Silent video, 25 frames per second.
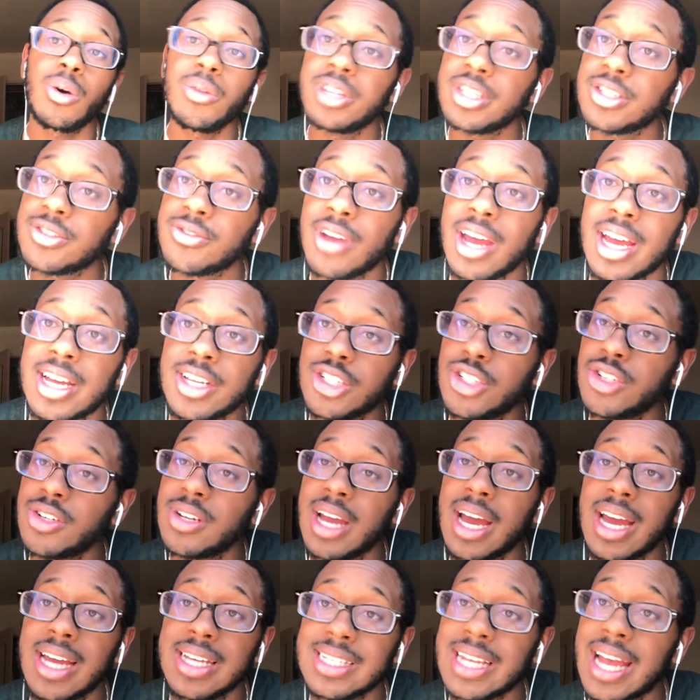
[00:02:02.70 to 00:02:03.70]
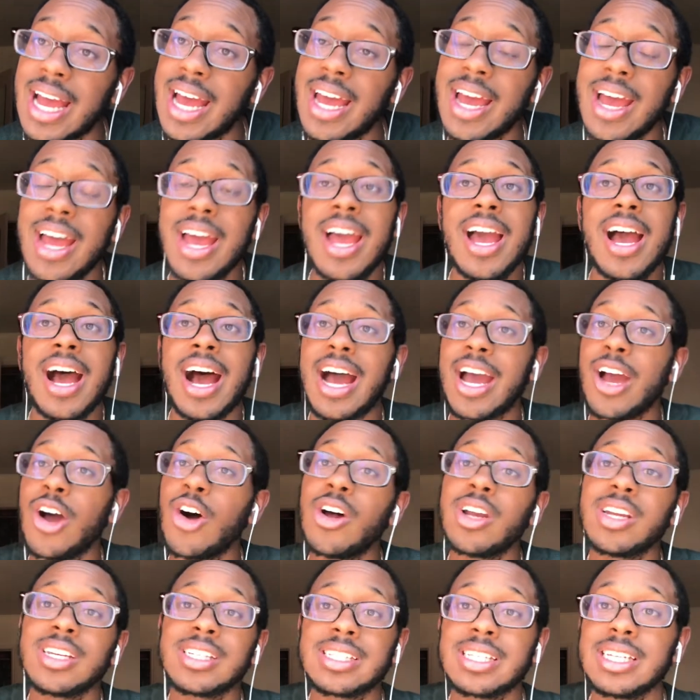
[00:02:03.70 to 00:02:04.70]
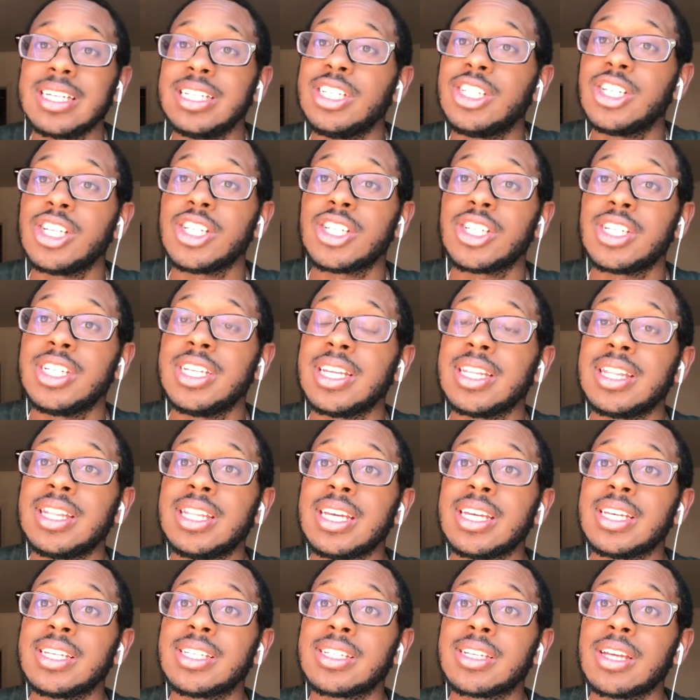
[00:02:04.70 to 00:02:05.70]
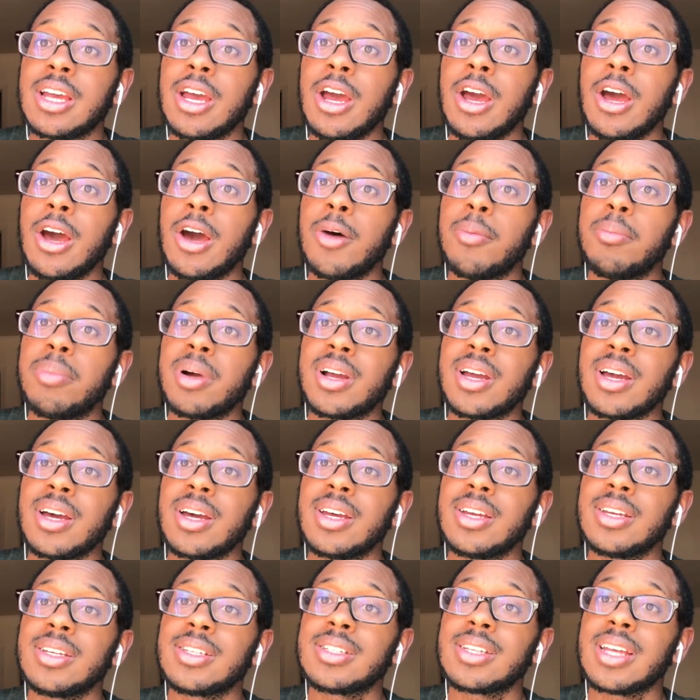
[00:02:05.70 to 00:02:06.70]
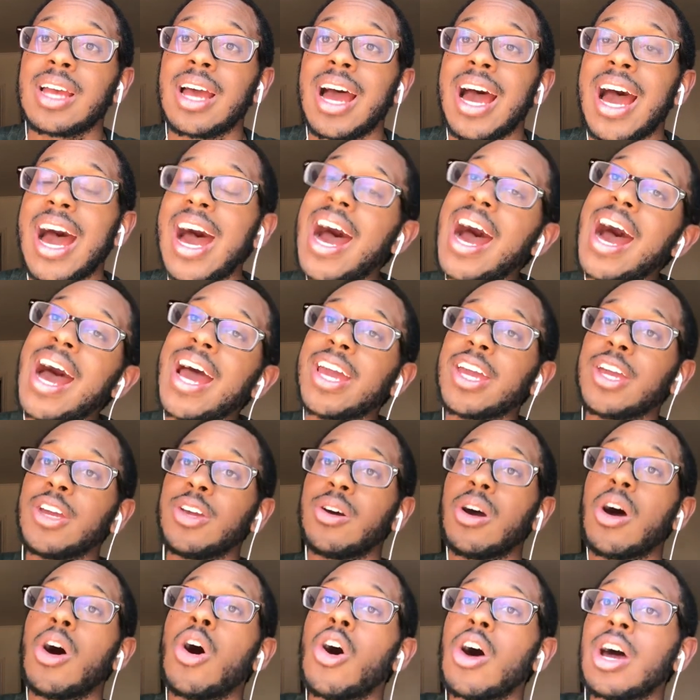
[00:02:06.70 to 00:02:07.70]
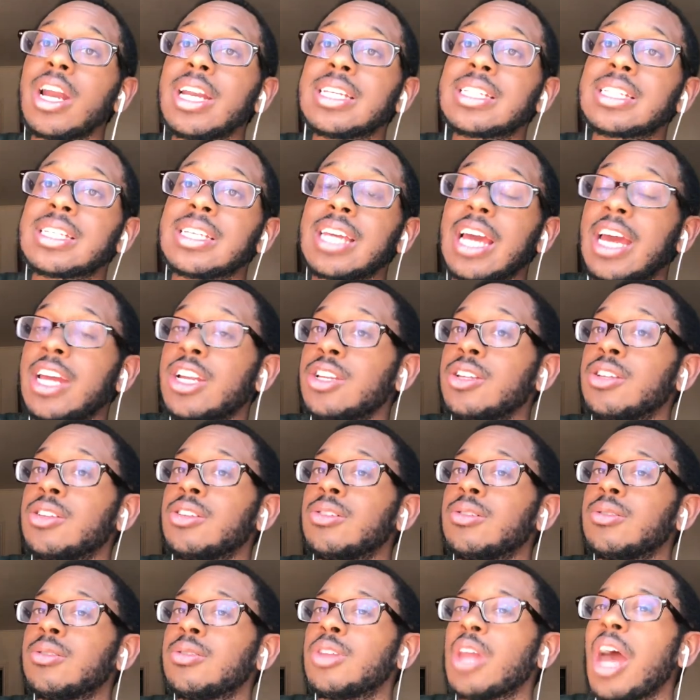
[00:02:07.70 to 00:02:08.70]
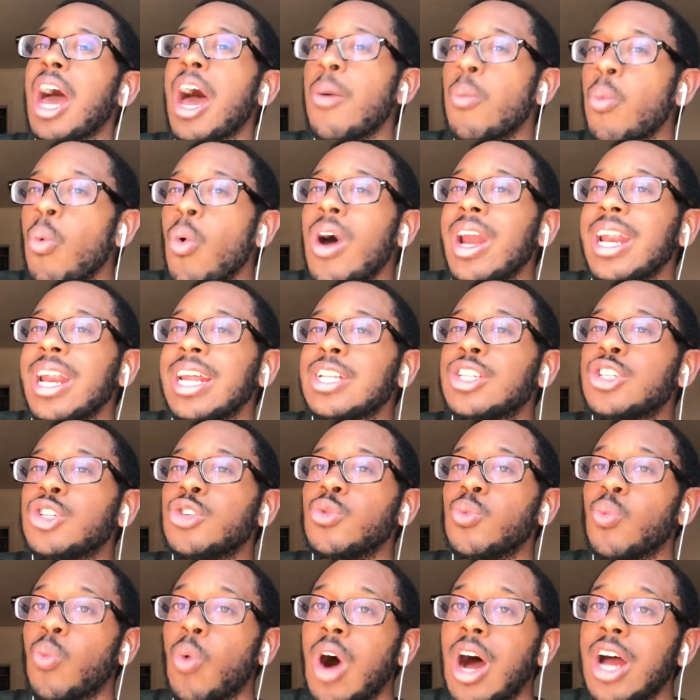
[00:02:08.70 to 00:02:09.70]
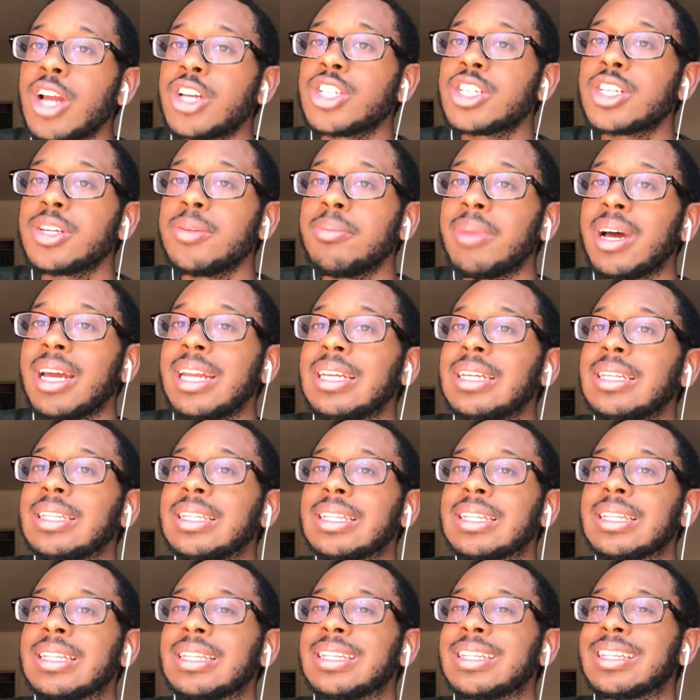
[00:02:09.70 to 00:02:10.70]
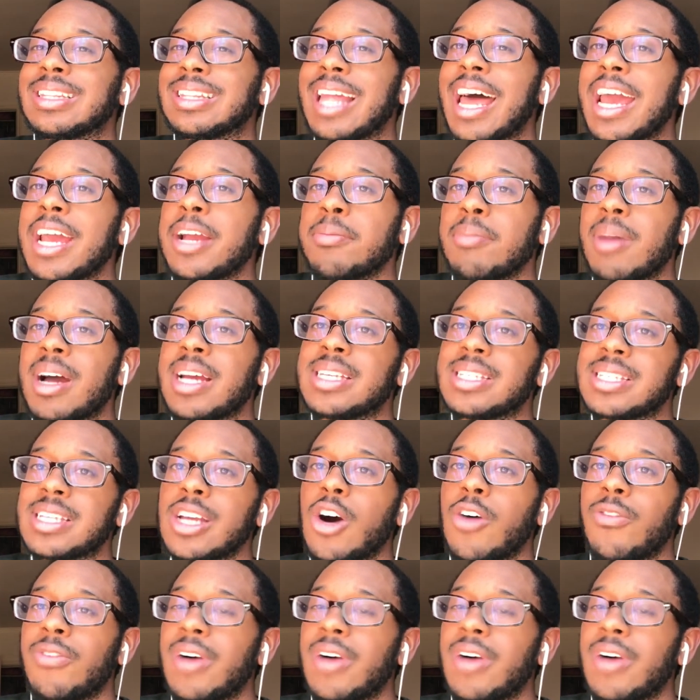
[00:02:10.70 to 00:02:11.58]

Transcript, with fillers: this fast, you guys. I I honestly just did this because I honestly I I wanted to watch somebody like myself.